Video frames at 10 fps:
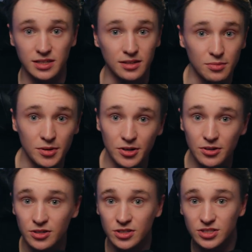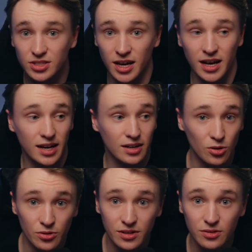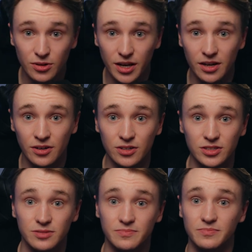entrepreneurs, content creators,